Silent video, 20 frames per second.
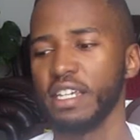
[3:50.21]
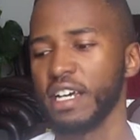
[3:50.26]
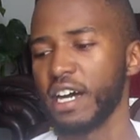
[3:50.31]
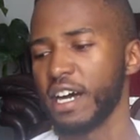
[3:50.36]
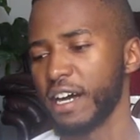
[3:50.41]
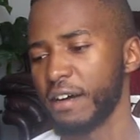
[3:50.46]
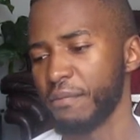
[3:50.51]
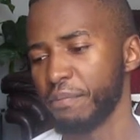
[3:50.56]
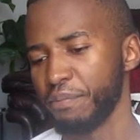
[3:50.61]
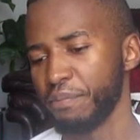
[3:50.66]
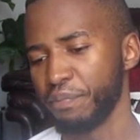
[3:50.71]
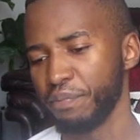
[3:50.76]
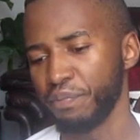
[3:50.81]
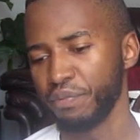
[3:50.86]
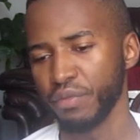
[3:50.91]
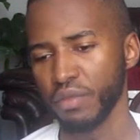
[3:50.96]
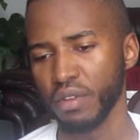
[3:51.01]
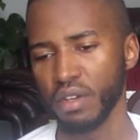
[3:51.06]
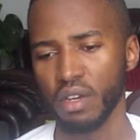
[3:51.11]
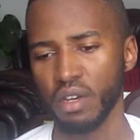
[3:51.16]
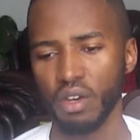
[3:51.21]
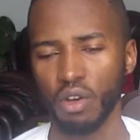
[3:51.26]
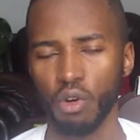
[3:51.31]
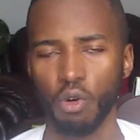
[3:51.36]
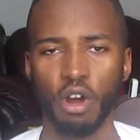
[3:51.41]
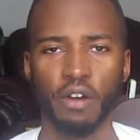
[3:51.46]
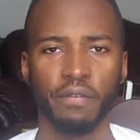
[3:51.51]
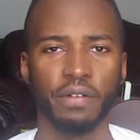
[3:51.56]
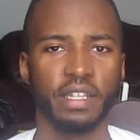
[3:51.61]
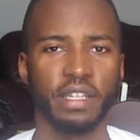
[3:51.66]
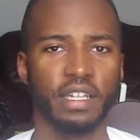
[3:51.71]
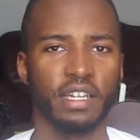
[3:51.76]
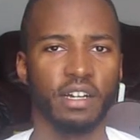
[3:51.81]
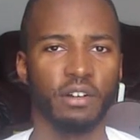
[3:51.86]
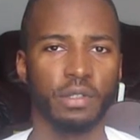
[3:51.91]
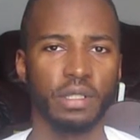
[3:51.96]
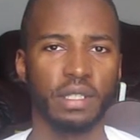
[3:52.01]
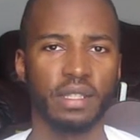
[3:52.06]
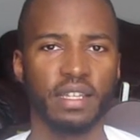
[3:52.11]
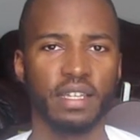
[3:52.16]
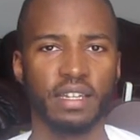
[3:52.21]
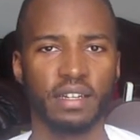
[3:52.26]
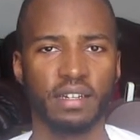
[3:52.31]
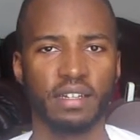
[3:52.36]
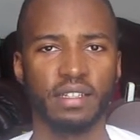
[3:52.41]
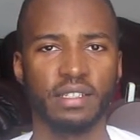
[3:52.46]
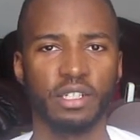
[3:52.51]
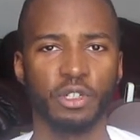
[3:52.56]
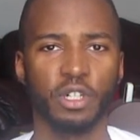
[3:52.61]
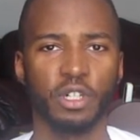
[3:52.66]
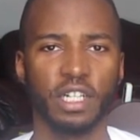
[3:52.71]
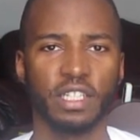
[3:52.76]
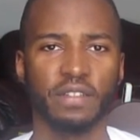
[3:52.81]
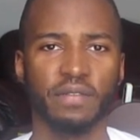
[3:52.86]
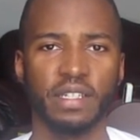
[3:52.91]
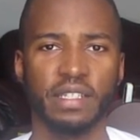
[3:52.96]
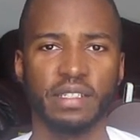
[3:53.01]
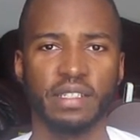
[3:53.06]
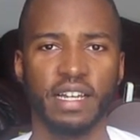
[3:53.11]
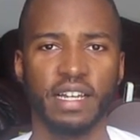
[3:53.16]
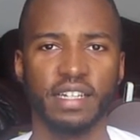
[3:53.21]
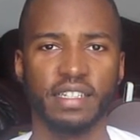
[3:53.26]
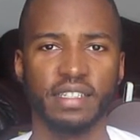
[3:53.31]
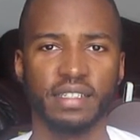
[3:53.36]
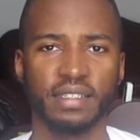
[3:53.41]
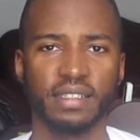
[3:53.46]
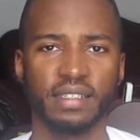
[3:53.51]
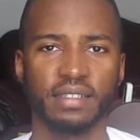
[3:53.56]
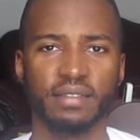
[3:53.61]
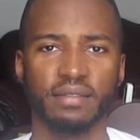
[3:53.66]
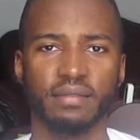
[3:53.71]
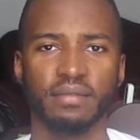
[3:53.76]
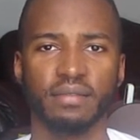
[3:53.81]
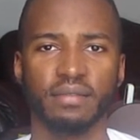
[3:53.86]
whoever the girls think is attractive these days.